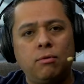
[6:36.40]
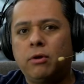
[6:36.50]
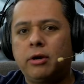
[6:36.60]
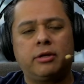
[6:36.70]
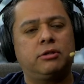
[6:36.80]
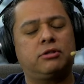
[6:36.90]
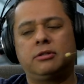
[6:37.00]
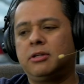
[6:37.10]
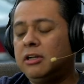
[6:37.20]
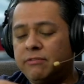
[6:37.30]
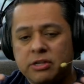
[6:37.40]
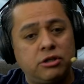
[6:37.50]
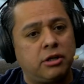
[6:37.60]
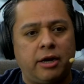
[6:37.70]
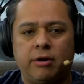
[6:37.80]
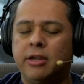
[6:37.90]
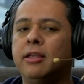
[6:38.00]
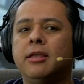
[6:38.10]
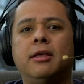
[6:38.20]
of work. It's a ton of engineering.